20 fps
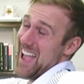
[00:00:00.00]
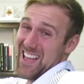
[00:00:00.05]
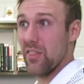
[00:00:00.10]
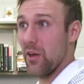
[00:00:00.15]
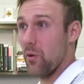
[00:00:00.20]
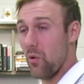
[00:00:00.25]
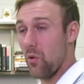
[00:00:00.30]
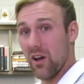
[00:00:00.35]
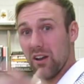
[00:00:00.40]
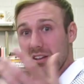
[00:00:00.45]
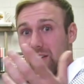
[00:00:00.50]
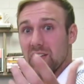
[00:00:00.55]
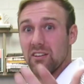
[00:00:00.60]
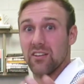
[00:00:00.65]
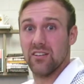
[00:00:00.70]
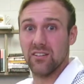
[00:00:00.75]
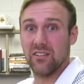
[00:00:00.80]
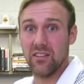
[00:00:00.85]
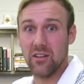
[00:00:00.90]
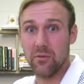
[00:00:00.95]
They want to
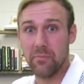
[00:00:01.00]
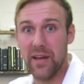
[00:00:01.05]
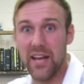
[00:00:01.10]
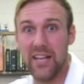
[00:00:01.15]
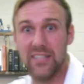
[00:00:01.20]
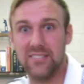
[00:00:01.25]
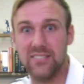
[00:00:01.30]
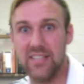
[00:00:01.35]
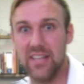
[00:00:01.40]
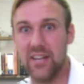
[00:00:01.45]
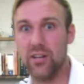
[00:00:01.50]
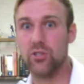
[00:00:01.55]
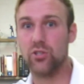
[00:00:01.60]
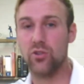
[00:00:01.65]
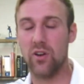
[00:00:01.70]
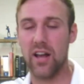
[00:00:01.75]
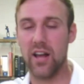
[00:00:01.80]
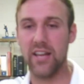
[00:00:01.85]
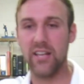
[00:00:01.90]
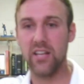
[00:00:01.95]
look their best. They are
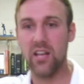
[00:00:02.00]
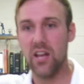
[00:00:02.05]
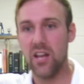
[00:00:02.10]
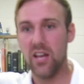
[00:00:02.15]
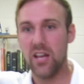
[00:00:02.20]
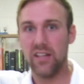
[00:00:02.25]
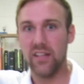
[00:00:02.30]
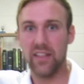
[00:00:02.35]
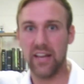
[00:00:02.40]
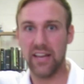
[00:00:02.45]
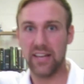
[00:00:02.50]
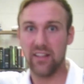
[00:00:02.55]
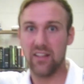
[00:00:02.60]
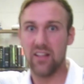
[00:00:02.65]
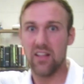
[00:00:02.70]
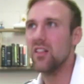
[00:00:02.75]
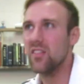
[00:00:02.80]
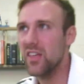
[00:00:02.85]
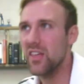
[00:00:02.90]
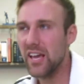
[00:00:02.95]
trying, like,
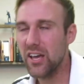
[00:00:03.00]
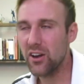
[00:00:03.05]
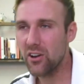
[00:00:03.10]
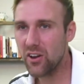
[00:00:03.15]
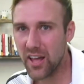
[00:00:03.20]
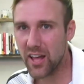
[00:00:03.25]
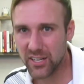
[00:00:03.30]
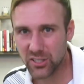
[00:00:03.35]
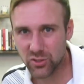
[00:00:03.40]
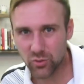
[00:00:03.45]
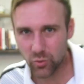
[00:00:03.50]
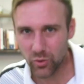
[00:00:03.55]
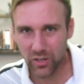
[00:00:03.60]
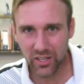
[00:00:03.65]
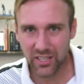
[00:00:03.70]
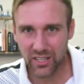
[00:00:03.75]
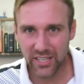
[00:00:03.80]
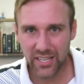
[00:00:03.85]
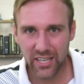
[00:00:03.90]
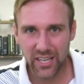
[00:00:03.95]
the internet is
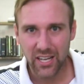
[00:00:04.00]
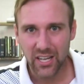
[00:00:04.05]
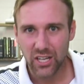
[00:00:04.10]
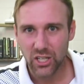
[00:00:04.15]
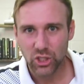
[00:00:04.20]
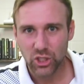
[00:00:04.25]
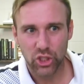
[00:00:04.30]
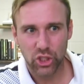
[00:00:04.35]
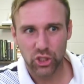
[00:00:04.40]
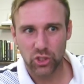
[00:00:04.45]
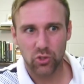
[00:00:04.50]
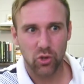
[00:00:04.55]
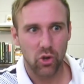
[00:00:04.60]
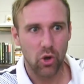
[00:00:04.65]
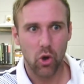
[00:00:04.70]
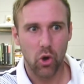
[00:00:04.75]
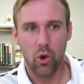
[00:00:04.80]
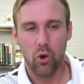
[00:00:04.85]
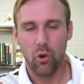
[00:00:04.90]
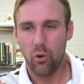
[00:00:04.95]
really just
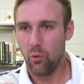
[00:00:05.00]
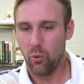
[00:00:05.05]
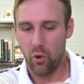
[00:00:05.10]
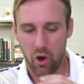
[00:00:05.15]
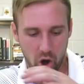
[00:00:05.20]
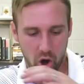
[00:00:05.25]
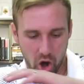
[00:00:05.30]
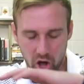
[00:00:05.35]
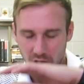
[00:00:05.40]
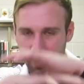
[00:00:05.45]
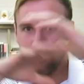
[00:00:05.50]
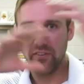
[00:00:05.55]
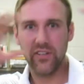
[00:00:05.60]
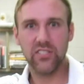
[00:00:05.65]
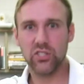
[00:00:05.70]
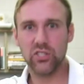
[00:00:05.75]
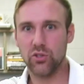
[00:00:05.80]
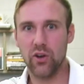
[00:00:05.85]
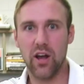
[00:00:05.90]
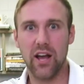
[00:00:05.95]
all of
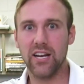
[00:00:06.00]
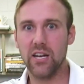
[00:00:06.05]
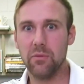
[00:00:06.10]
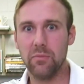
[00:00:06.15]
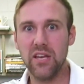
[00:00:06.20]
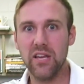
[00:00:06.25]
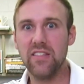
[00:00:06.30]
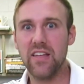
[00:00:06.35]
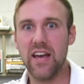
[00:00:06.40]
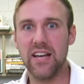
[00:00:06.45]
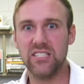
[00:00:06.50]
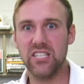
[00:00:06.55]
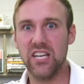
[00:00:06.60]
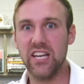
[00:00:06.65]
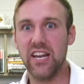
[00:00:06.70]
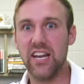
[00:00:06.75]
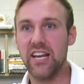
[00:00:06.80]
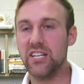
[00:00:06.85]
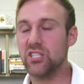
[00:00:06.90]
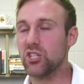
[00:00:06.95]
us trying to be that
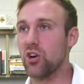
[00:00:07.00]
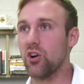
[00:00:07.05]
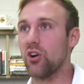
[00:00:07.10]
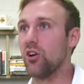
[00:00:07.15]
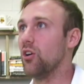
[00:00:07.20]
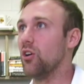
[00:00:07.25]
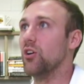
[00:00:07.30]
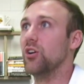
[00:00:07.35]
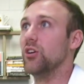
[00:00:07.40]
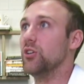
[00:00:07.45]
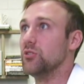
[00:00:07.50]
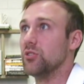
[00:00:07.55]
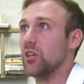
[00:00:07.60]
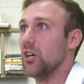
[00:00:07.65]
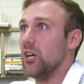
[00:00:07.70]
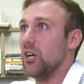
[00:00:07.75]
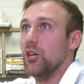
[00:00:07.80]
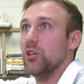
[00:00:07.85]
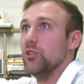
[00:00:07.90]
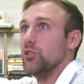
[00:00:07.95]
teenage girl who's
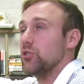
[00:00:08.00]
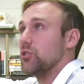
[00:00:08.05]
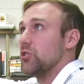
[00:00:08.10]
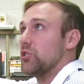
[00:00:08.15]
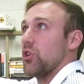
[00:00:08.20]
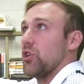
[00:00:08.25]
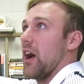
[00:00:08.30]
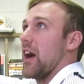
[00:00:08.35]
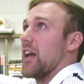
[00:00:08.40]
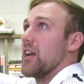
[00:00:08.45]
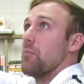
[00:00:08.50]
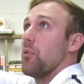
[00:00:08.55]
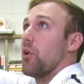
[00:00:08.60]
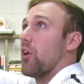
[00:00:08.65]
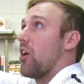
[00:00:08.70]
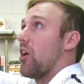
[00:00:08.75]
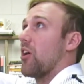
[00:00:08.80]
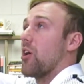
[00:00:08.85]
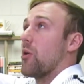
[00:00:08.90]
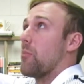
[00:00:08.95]
who's trying to
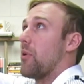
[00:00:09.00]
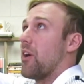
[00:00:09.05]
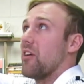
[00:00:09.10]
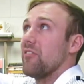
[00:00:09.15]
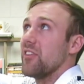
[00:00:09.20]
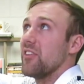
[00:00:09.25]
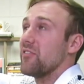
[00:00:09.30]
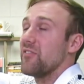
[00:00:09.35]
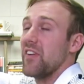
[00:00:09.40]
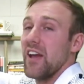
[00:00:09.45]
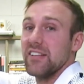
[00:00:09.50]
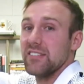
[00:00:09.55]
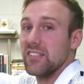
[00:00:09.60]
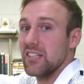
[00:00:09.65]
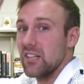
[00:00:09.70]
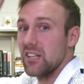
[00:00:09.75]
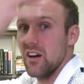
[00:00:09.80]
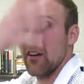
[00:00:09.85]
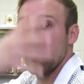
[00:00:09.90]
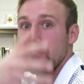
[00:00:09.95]
put on her perfect face
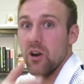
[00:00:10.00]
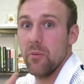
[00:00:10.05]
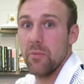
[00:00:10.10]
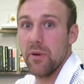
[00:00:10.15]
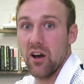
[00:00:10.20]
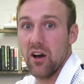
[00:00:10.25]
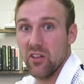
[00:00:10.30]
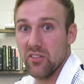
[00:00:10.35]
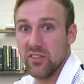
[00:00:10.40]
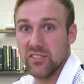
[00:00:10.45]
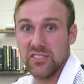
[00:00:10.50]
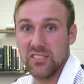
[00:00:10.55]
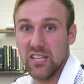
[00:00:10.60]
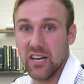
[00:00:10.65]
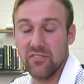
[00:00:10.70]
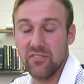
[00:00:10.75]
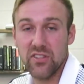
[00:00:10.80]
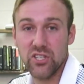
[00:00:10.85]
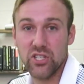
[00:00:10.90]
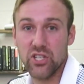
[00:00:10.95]
and cover up all the
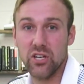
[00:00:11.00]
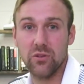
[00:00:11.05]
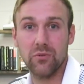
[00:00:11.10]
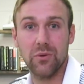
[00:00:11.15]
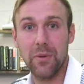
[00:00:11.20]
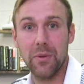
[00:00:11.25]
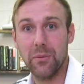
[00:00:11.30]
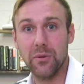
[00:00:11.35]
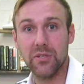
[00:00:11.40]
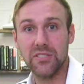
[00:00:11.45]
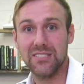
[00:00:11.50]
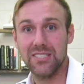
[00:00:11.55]
stuff that she doesn't want people to